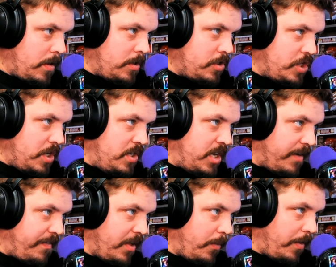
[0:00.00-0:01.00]
She
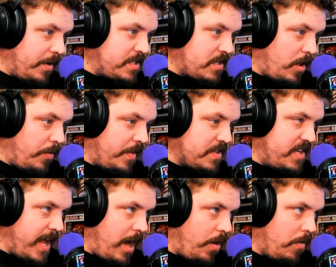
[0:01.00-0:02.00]
definitely really slowed this
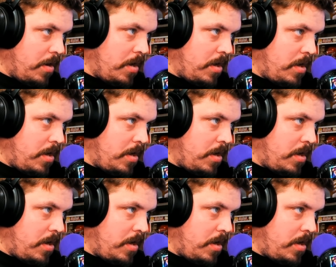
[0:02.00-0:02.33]
down.